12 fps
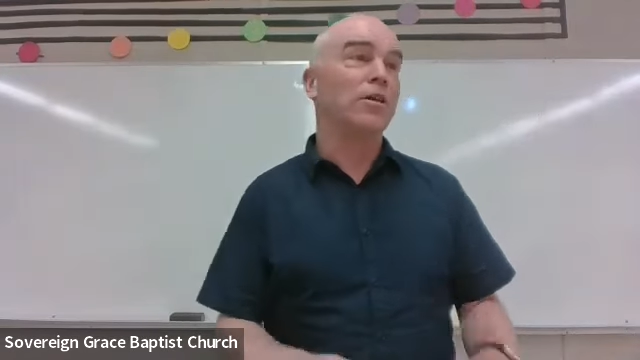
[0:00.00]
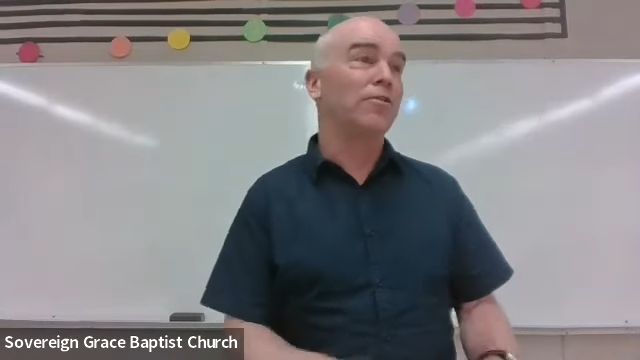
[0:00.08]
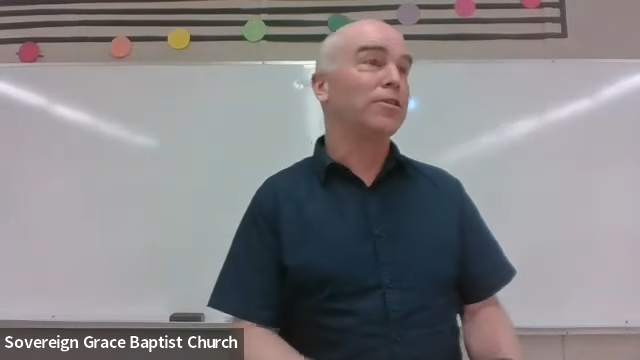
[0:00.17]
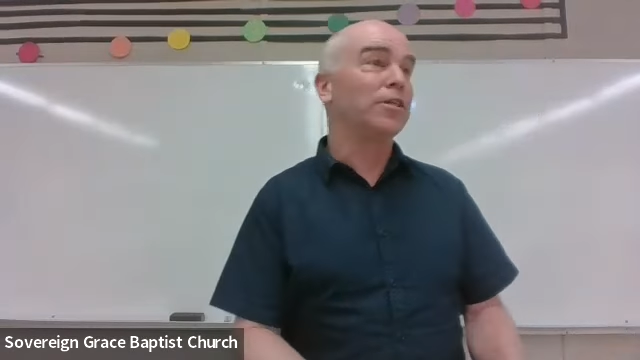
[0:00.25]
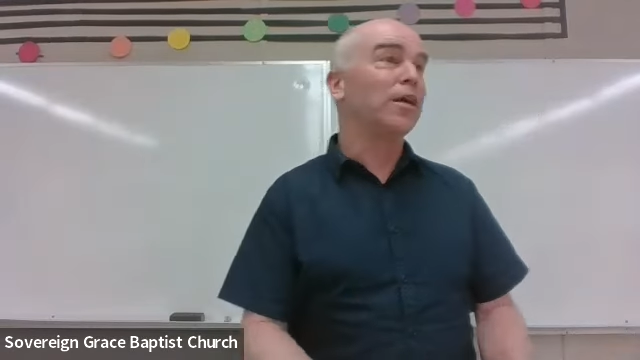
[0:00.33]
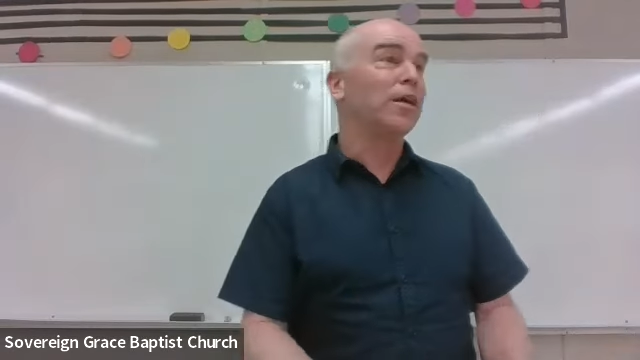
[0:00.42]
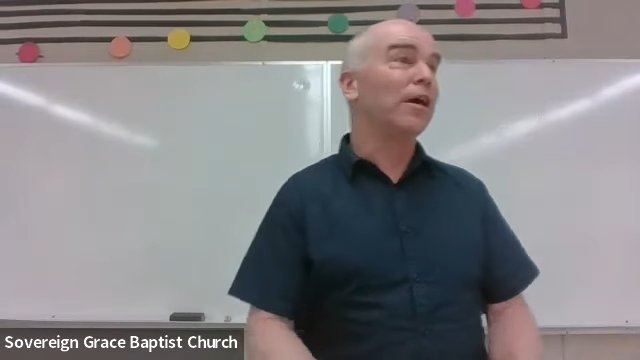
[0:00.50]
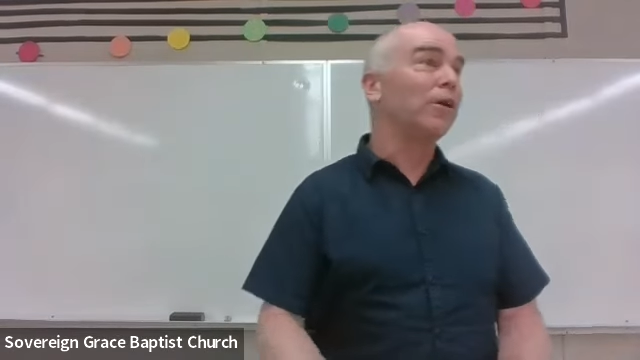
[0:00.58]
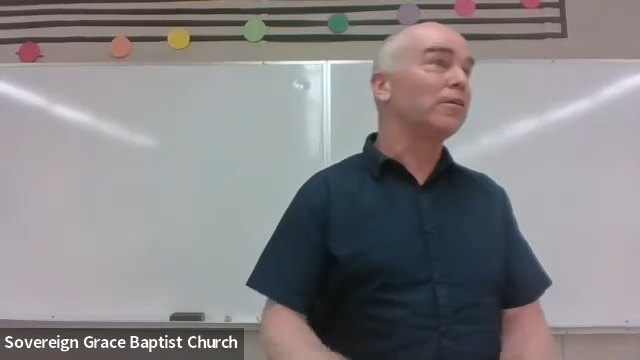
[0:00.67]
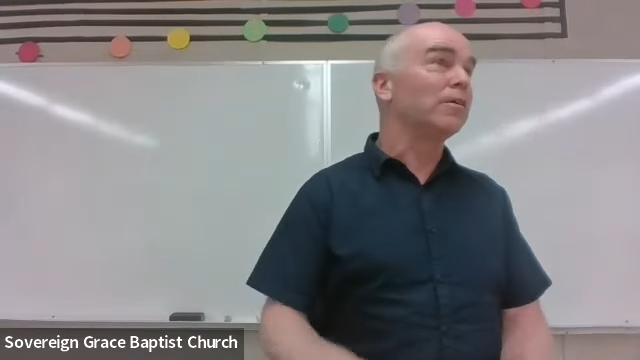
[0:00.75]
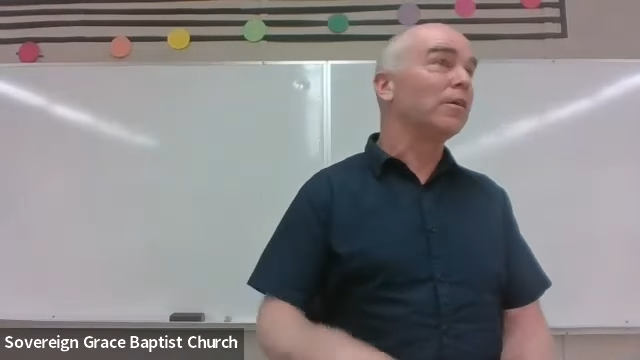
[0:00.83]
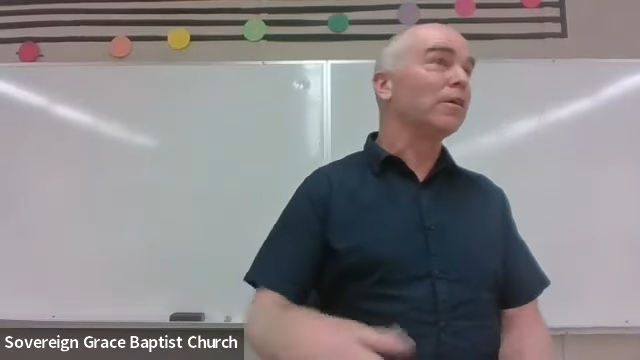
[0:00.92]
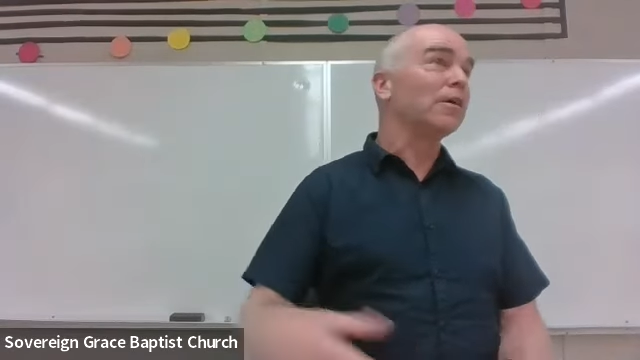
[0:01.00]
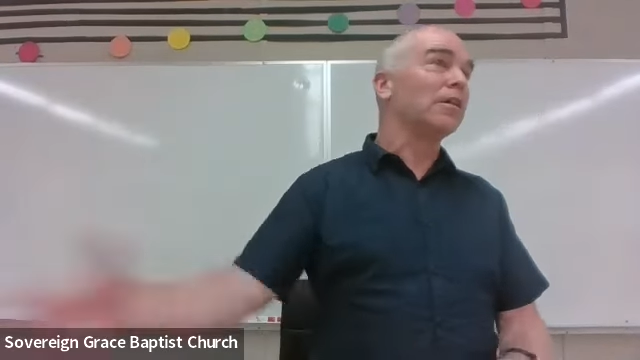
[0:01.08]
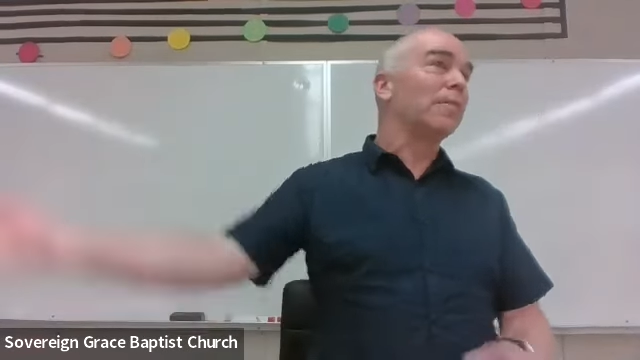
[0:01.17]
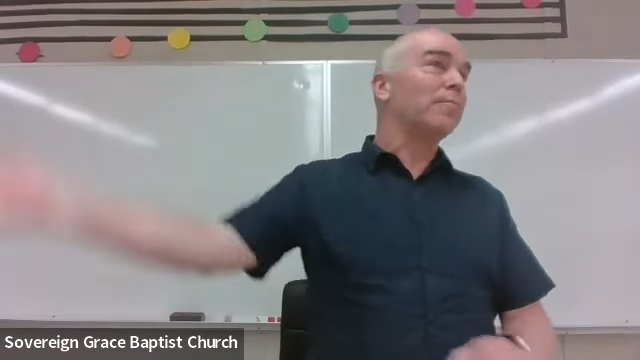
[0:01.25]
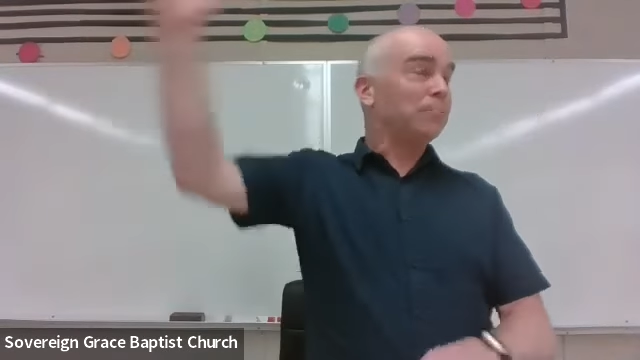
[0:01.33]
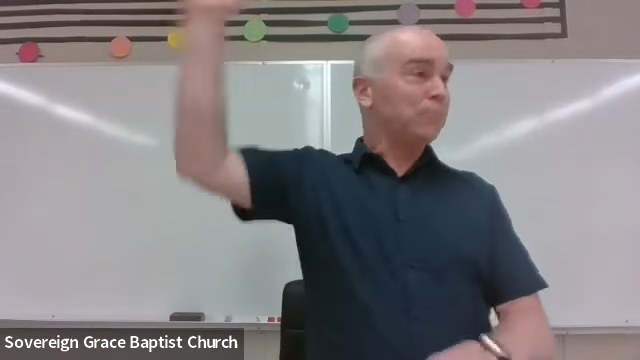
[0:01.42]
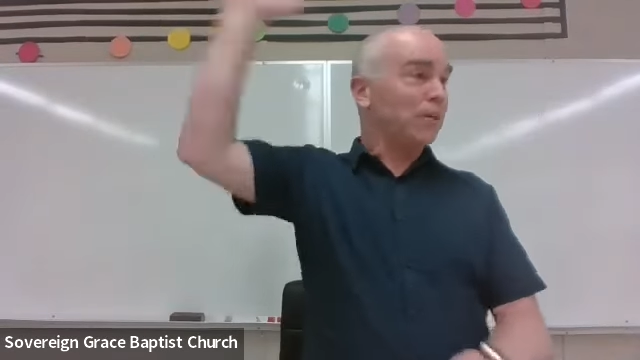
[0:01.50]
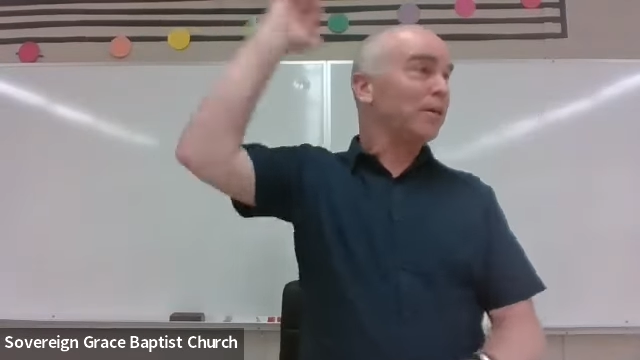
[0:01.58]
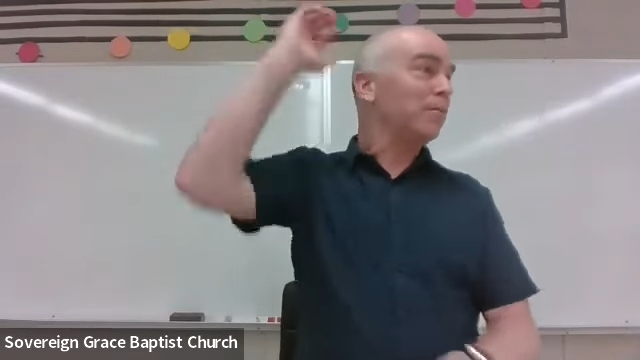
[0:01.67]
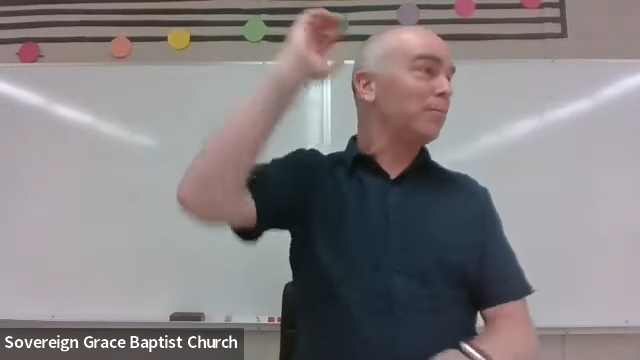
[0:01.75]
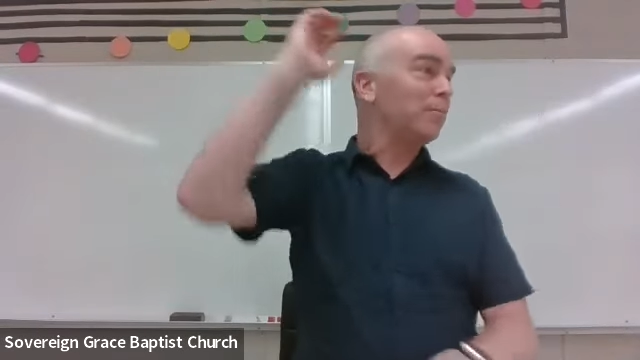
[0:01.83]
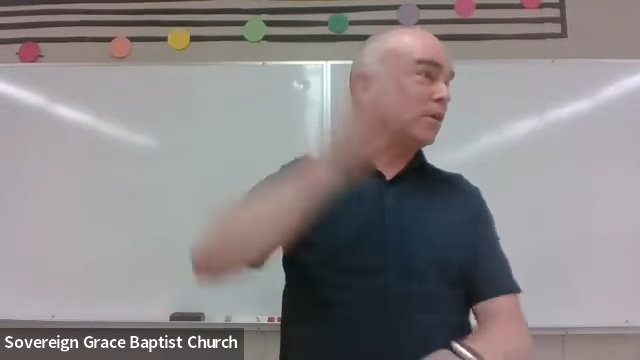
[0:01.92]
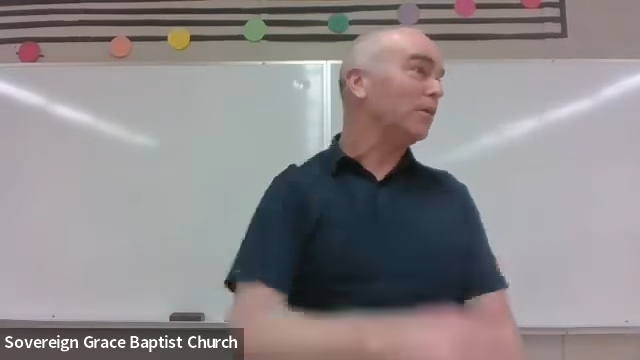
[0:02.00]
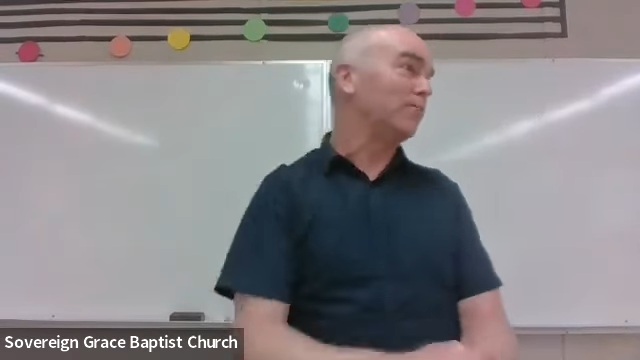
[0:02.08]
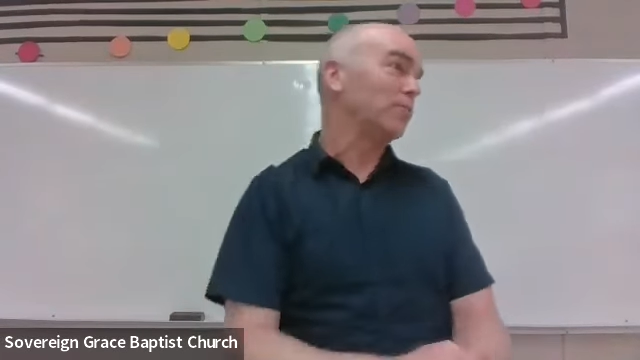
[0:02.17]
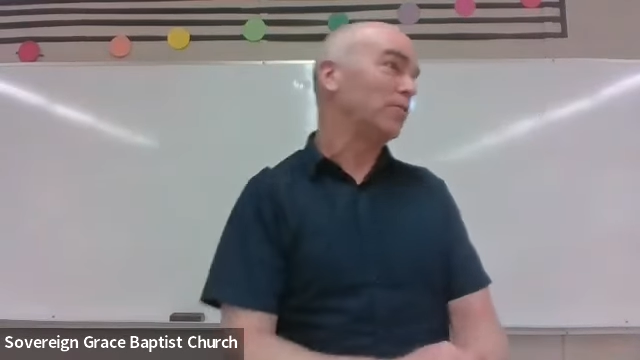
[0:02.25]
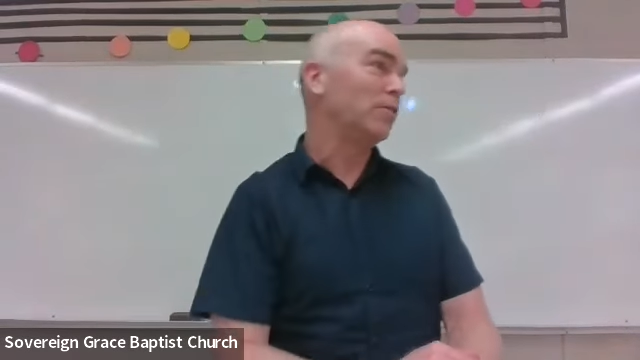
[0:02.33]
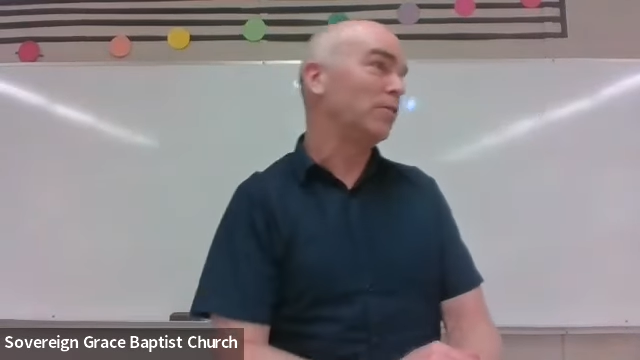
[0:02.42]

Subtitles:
the other day I went climbing up the Enderby Cliffs